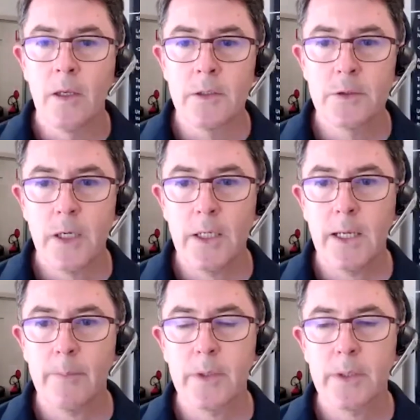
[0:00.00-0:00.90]
signed
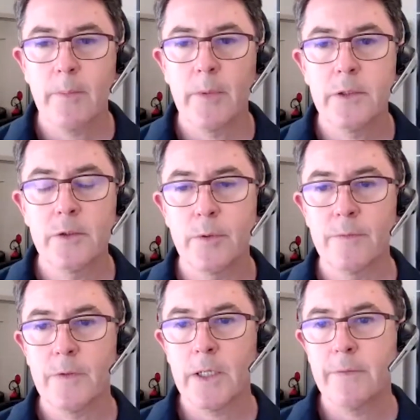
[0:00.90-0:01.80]
up a company to
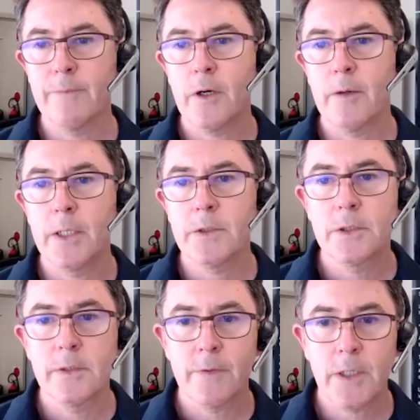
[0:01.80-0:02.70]
provide
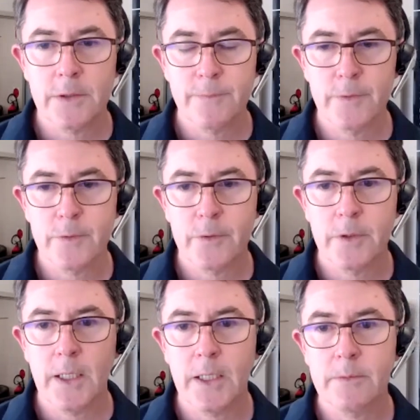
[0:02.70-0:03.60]
environmental advice for
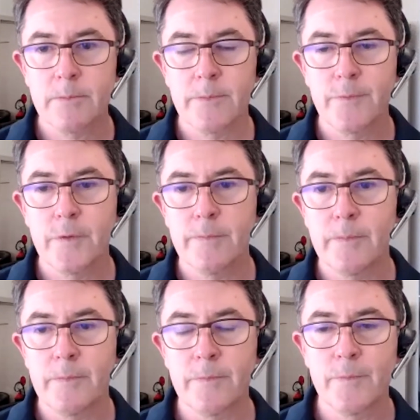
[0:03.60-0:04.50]

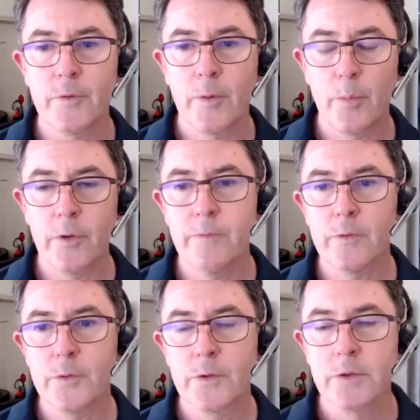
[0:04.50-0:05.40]

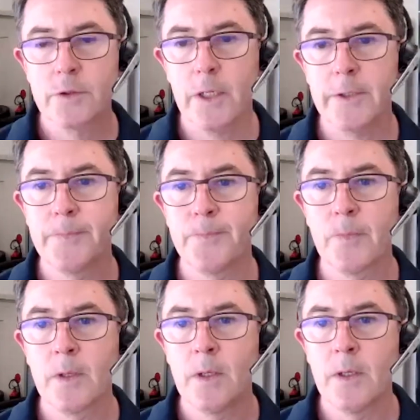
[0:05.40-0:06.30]
approvals. So,
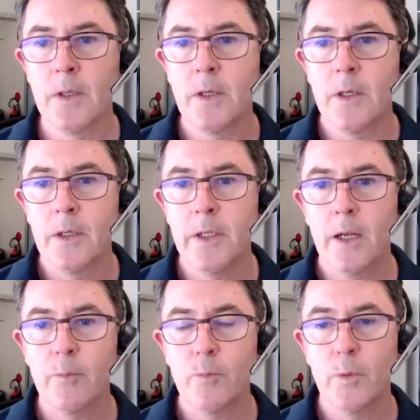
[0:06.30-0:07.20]

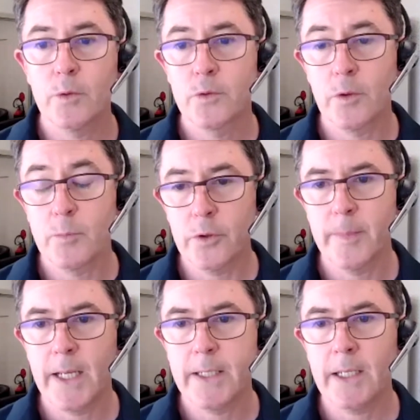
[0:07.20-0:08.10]
we'll talk more
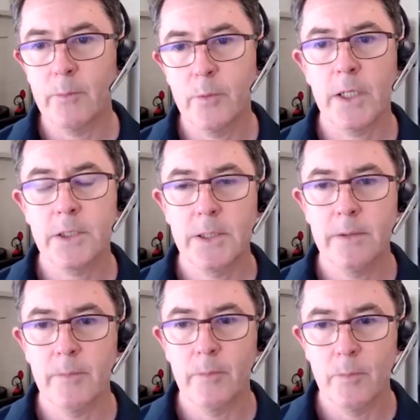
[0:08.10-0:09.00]
about that, and
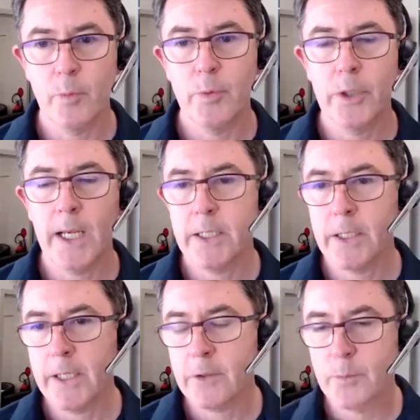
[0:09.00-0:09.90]
we'll put out an
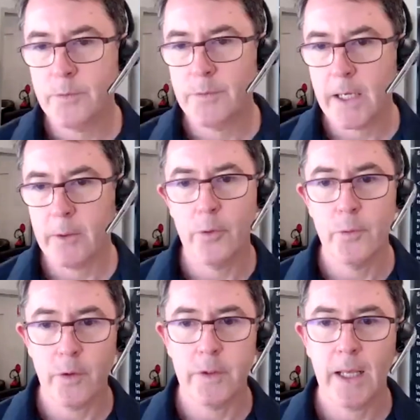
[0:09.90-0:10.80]
announcement saying who's
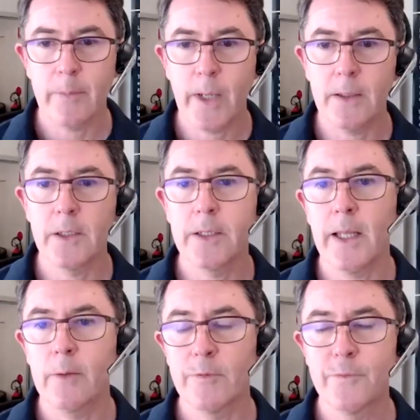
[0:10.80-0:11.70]
on that panel, and
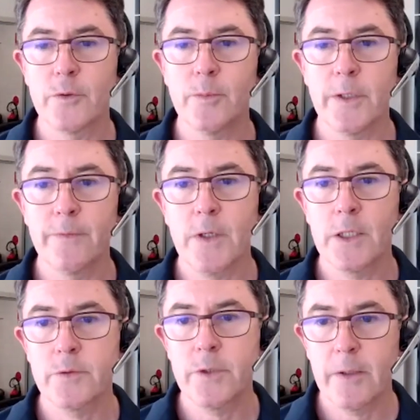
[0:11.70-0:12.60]
they will form an
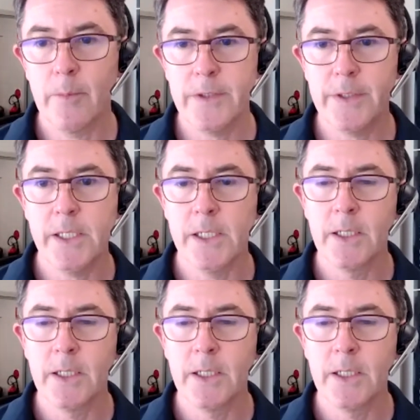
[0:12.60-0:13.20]
advisory committee